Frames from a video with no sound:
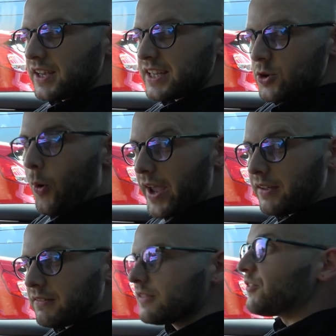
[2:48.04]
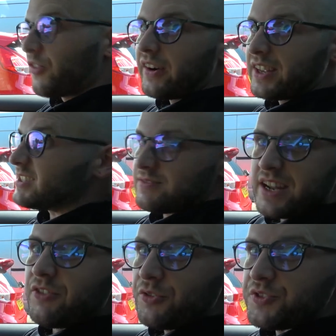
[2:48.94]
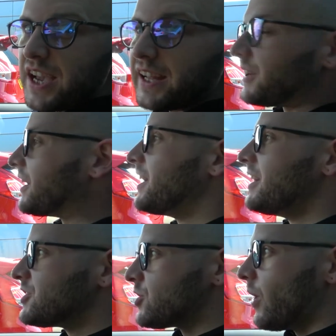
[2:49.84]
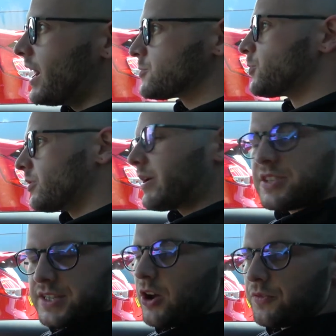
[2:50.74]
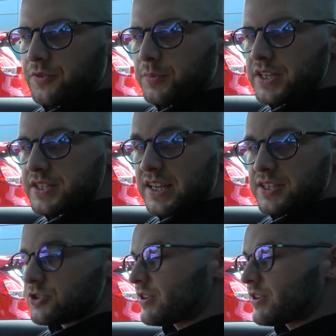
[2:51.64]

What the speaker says: it's quiet. It's near enough silent. So as we're about to set off from these sets of